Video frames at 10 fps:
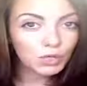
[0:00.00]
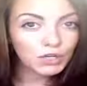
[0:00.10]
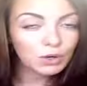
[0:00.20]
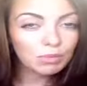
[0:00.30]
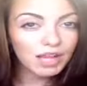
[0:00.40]
When
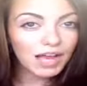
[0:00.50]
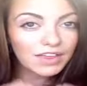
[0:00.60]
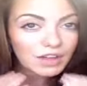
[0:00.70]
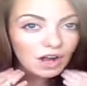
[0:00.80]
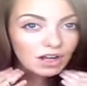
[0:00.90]
you apply
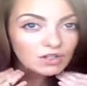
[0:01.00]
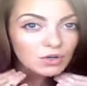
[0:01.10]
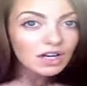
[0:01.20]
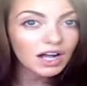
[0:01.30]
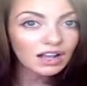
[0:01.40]
the
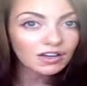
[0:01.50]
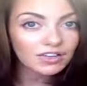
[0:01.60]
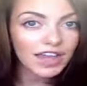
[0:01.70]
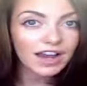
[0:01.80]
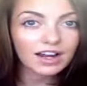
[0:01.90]
contour color
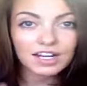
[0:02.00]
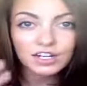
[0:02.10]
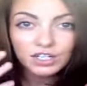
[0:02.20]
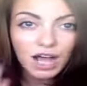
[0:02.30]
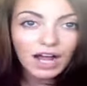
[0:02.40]
there and
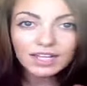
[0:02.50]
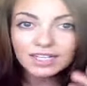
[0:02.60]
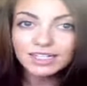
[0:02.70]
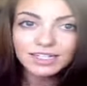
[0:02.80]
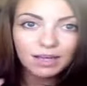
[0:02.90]
you're
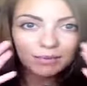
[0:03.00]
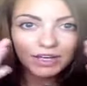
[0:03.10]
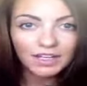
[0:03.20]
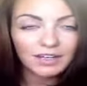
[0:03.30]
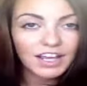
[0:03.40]
talking to
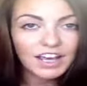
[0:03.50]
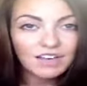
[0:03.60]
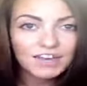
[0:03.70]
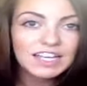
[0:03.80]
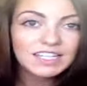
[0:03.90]
someone
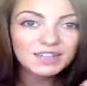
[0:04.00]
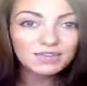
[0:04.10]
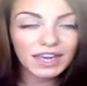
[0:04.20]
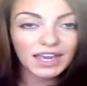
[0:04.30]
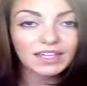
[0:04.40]
face to
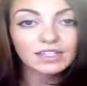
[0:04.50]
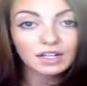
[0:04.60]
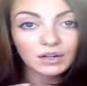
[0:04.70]
face, they're